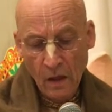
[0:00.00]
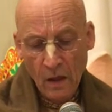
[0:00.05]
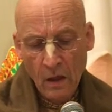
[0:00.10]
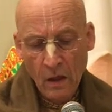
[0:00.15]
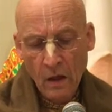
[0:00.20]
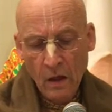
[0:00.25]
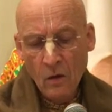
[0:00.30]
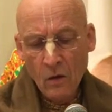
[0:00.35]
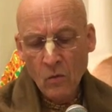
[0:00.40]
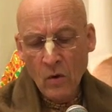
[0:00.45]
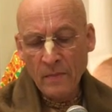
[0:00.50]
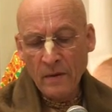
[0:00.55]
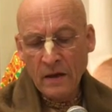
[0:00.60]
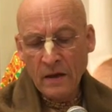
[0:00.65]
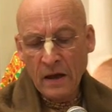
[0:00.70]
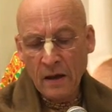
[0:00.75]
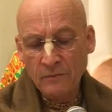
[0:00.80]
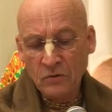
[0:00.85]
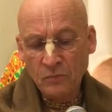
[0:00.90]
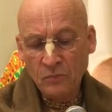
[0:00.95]
One
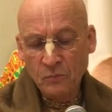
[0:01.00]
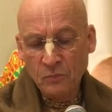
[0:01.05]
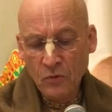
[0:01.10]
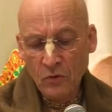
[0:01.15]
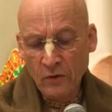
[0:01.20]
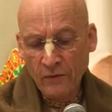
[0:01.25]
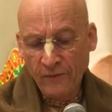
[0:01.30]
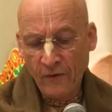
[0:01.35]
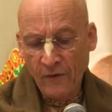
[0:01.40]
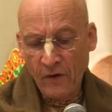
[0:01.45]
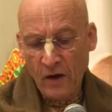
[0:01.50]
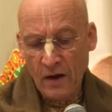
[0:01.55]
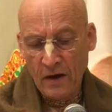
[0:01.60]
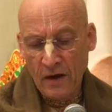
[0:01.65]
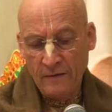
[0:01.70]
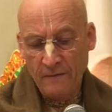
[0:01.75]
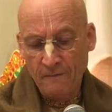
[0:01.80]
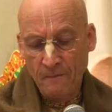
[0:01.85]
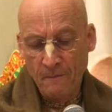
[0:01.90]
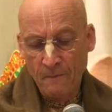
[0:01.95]
becomes purified
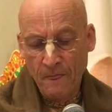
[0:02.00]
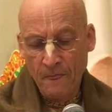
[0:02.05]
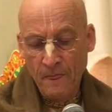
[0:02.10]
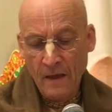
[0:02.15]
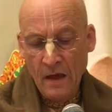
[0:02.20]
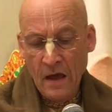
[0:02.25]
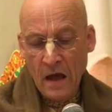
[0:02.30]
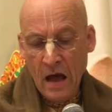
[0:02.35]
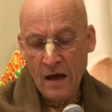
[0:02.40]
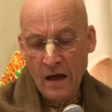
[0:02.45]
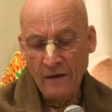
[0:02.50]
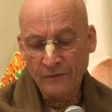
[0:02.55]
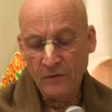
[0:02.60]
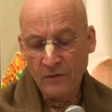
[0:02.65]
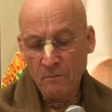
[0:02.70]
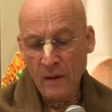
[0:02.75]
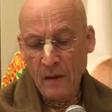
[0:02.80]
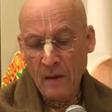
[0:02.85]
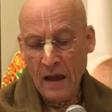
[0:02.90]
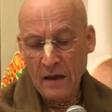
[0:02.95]
after
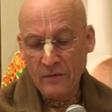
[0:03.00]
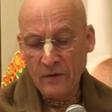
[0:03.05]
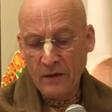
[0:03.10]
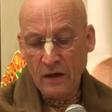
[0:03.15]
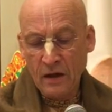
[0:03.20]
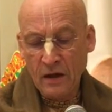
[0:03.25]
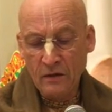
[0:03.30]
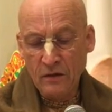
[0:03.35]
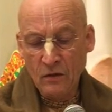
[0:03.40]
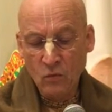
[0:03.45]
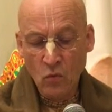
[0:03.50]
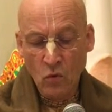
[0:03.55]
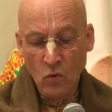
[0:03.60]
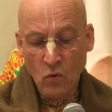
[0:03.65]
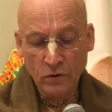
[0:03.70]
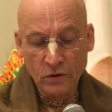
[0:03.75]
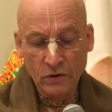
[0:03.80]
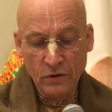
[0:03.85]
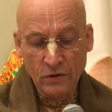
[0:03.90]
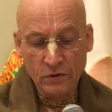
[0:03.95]
bathing in the
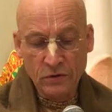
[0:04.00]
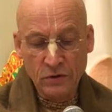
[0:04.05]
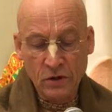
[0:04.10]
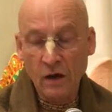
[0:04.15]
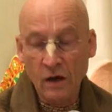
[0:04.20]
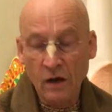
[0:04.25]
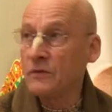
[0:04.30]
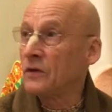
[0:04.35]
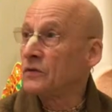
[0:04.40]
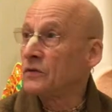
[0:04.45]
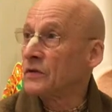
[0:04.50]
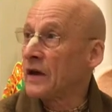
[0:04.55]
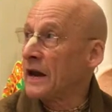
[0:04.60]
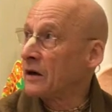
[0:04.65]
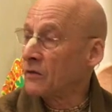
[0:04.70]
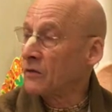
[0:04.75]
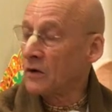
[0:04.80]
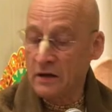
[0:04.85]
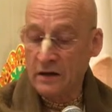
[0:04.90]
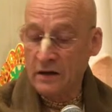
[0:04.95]
waters of the
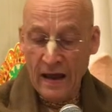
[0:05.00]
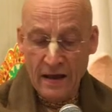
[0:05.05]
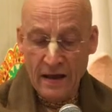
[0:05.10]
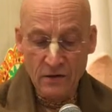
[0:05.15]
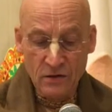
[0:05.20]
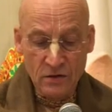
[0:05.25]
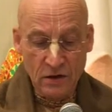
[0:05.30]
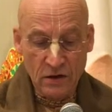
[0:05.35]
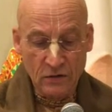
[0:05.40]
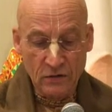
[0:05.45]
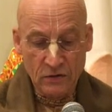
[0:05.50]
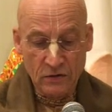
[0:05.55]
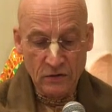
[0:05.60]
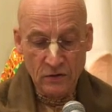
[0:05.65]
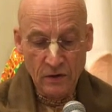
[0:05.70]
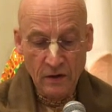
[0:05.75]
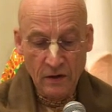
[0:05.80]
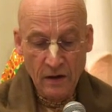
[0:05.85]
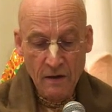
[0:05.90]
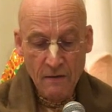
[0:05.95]
sacred Ganges
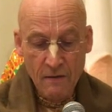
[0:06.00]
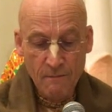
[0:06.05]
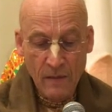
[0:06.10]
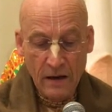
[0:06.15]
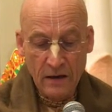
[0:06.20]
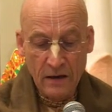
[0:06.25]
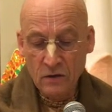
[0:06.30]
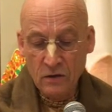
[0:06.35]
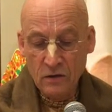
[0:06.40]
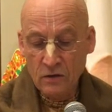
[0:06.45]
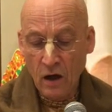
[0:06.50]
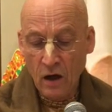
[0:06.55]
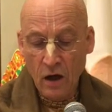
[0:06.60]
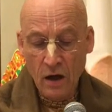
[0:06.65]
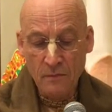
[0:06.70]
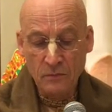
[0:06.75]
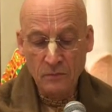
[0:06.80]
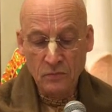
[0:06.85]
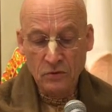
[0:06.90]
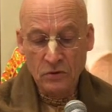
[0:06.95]
many
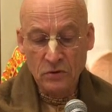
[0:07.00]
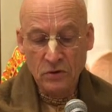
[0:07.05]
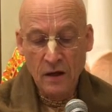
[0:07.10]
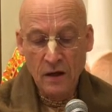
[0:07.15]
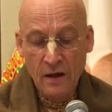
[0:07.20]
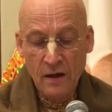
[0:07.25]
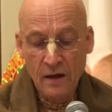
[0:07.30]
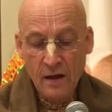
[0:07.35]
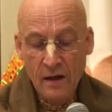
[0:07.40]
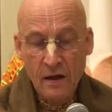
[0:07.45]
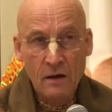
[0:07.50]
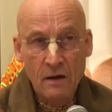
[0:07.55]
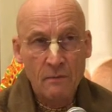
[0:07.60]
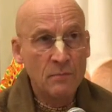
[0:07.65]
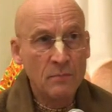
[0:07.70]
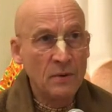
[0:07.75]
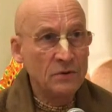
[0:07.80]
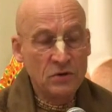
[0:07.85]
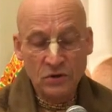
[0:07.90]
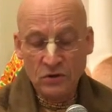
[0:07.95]
times, but
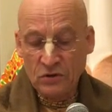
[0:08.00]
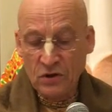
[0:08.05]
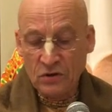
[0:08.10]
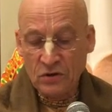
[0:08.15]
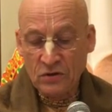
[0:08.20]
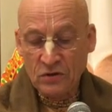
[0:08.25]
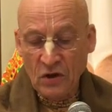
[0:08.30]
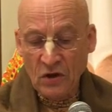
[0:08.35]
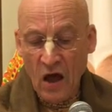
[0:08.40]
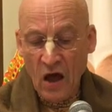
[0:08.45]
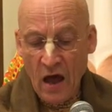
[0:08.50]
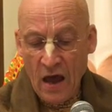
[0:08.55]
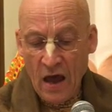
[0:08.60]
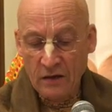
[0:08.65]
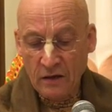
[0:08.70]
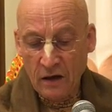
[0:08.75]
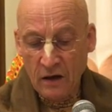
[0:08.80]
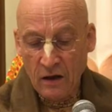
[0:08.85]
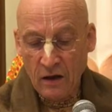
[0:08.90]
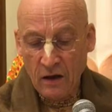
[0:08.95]
just the sight
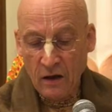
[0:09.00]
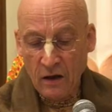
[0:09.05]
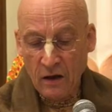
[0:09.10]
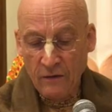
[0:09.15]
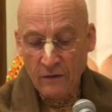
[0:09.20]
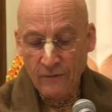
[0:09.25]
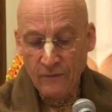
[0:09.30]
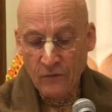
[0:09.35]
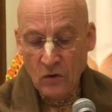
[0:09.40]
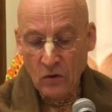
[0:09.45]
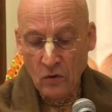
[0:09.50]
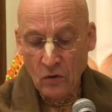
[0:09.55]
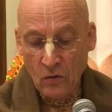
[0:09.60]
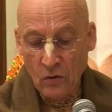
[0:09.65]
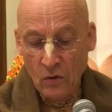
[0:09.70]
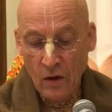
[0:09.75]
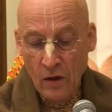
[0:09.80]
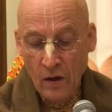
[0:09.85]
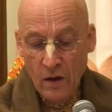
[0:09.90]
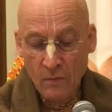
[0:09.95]
of you
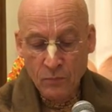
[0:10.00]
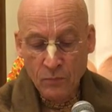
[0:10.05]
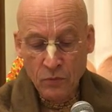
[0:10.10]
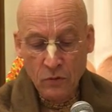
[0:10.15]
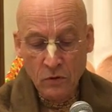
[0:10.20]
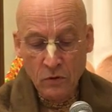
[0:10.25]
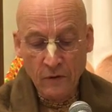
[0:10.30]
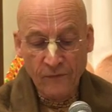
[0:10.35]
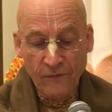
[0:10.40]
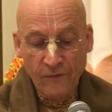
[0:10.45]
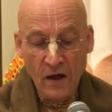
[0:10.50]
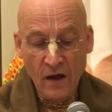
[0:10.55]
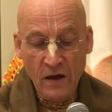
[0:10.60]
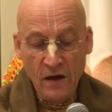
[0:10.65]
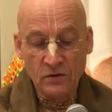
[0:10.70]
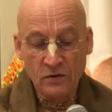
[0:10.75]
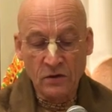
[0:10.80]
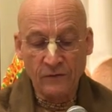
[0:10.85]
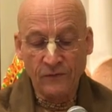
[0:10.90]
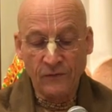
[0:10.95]
purifies the
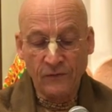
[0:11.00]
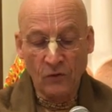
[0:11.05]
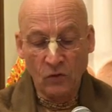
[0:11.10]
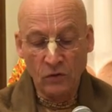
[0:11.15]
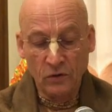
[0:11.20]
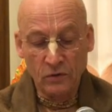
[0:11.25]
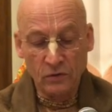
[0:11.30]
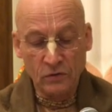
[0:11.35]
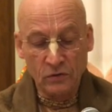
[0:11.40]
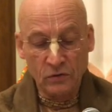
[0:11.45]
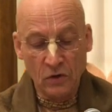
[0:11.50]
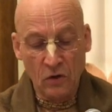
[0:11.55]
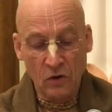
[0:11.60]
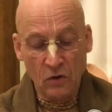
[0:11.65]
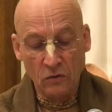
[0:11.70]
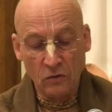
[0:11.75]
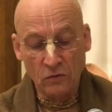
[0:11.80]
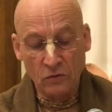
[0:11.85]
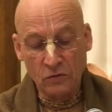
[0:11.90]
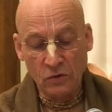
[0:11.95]
fallen
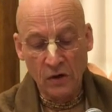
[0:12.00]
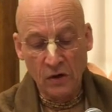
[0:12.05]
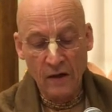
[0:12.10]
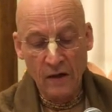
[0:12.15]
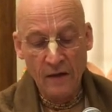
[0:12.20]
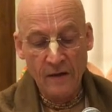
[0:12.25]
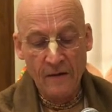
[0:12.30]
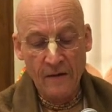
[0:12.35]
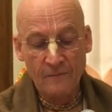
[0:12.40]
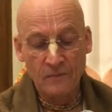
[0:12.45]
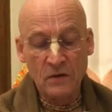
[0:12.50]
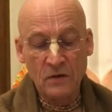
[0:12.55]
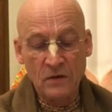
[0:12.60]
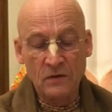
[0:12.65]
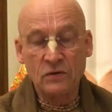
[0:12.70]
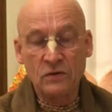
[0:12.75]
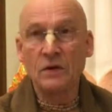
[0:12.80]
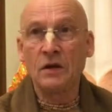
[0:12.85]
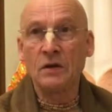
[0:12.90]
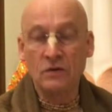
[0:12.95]
souls. This
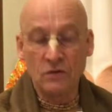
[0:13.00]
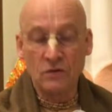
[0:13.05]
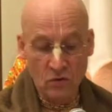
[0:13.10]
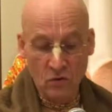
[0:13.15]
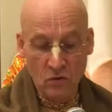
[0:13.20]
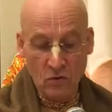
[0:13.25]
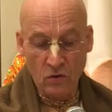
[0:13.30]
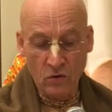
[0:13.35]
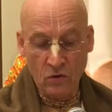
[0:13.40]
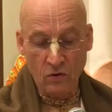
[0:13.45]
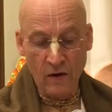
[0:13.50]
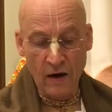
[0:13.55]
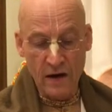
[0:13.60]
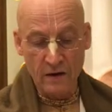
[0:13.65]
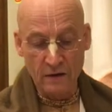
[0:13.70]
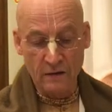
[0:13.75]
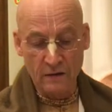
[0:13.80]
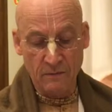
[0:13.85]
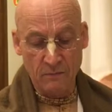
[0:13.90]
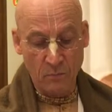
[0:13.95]
is your great
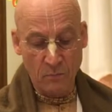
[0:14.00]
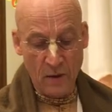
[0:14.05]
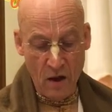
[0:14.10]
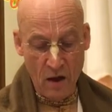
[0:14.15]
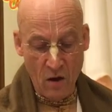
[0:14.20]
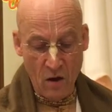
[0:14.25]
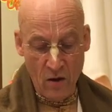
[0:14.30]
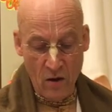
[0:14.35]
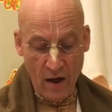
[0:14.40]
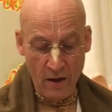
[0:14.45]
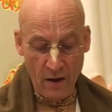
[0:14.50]
power.